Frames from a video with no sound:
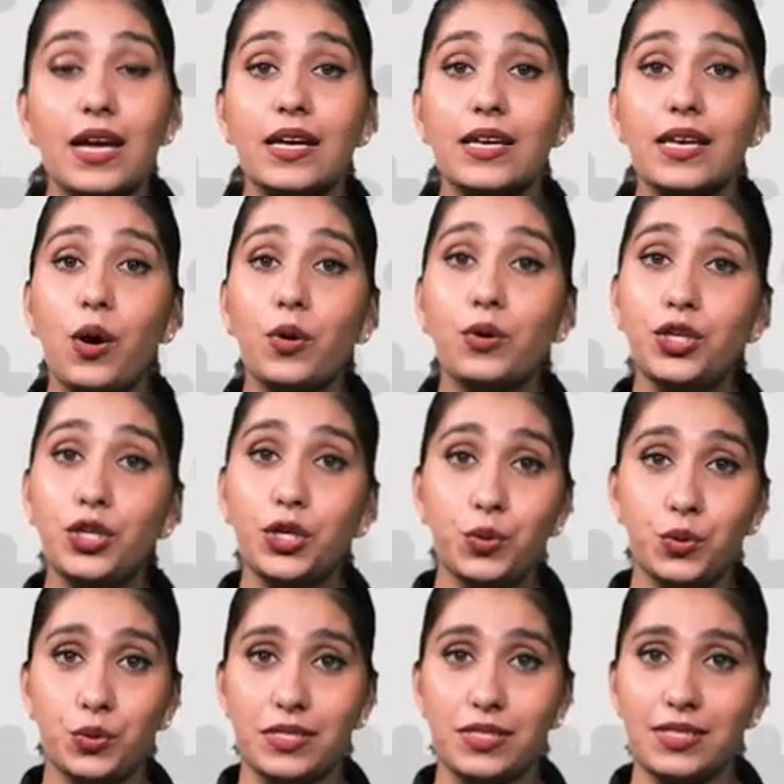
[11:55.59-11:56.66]
Now
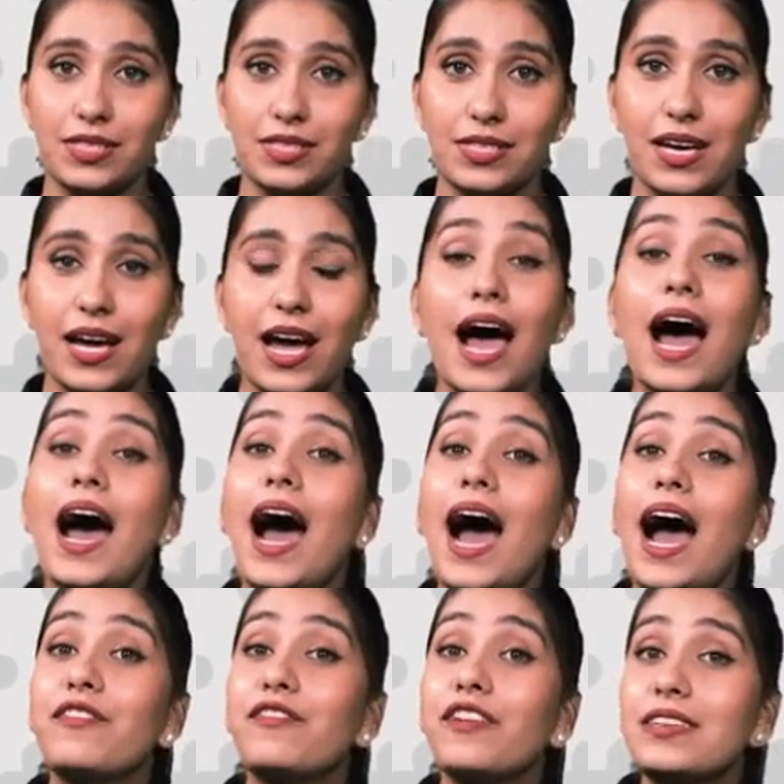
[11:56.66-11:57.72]
use.
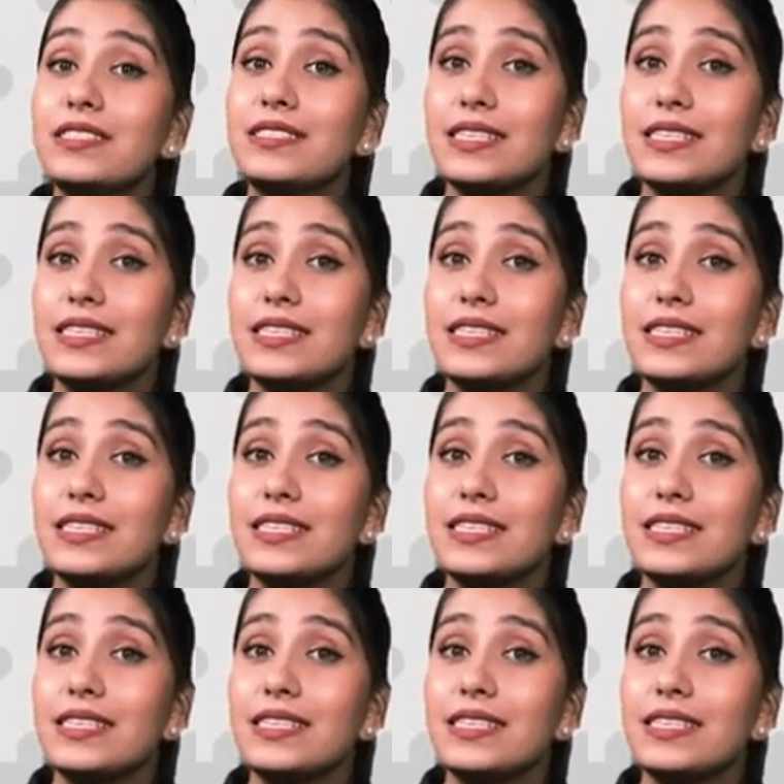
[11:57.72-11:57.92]
Hardware is